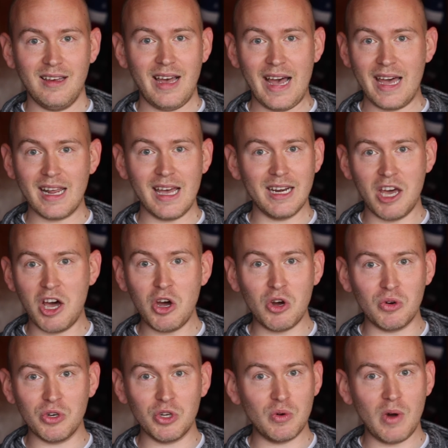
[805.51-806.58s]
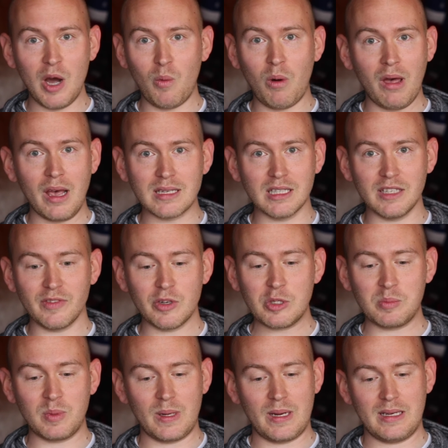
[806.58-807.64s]
had I known who I was in the
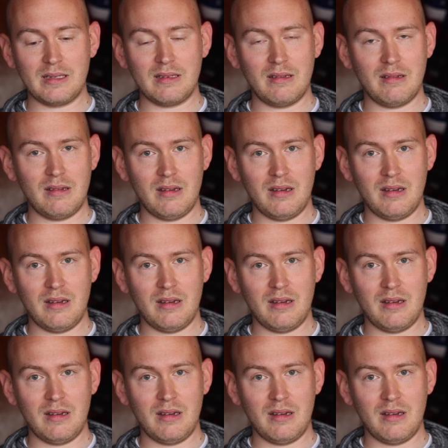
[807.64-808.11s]
first place?